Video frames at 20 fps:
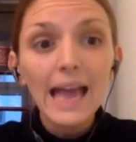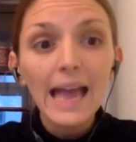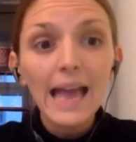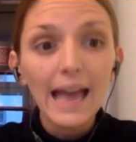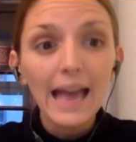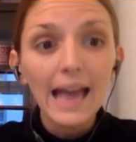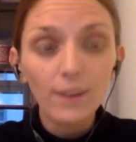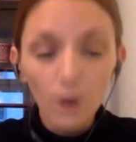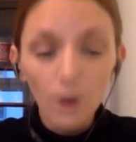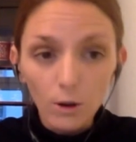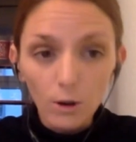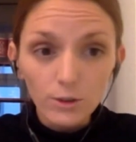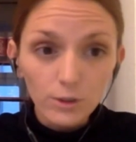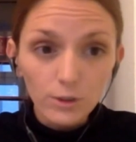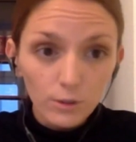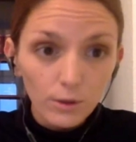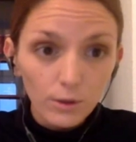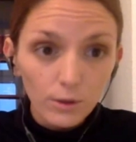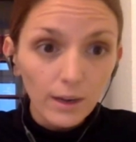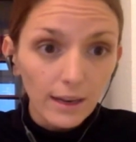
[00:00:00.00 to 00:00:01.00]
And they
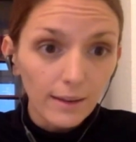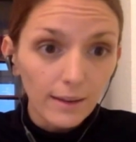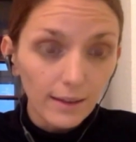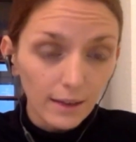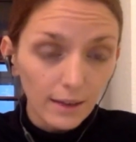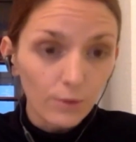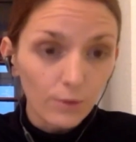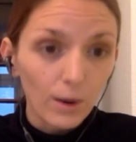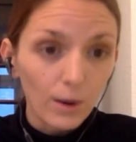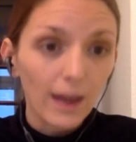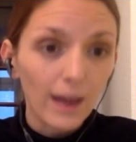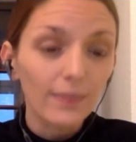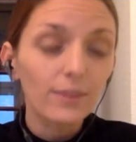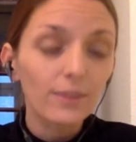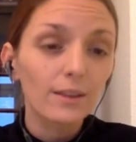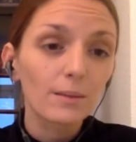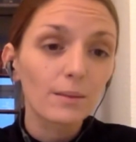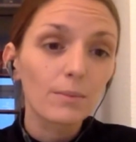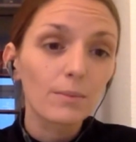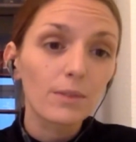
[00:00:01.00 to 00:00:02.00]
also grant
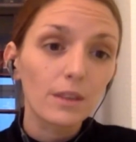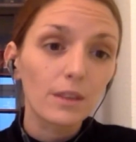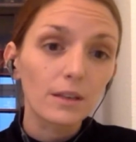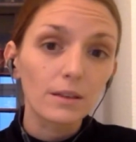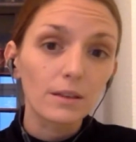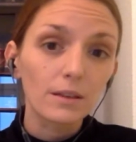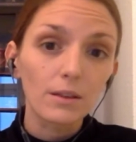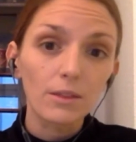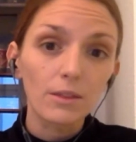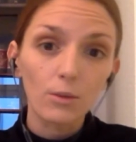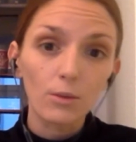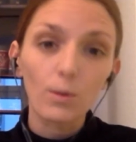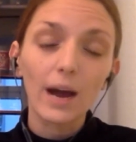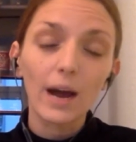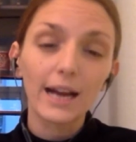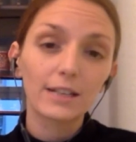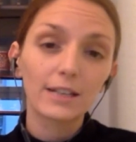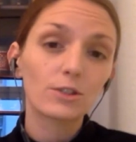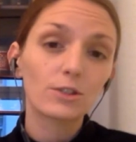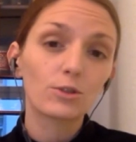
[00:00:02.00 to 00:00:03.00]
them the
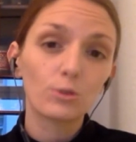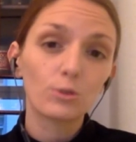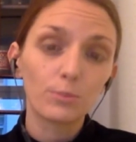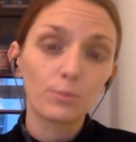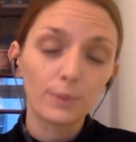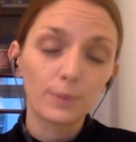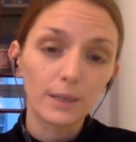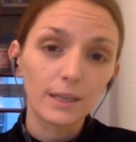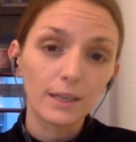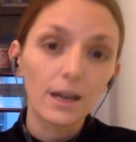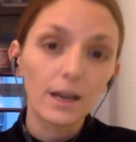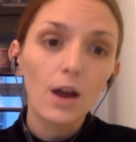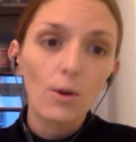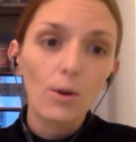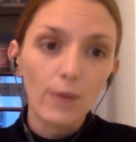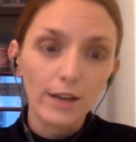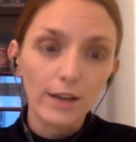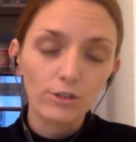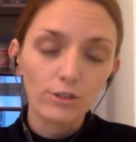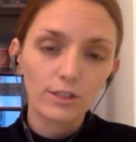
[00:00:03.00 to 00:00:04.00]
right to be
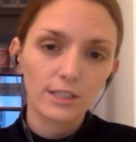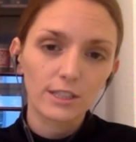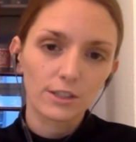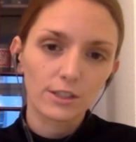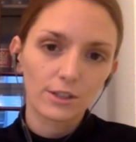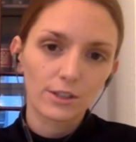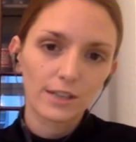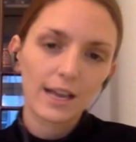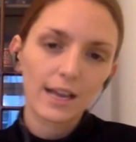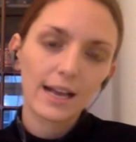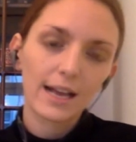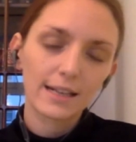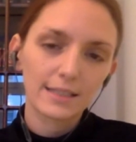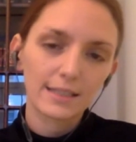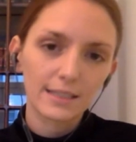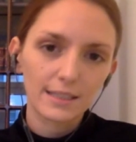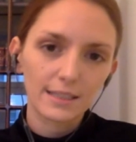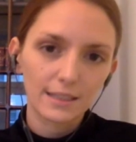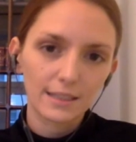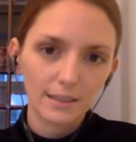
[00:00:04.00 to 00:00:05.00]
registered
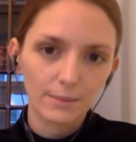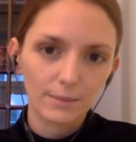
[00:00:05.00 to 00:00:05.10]
as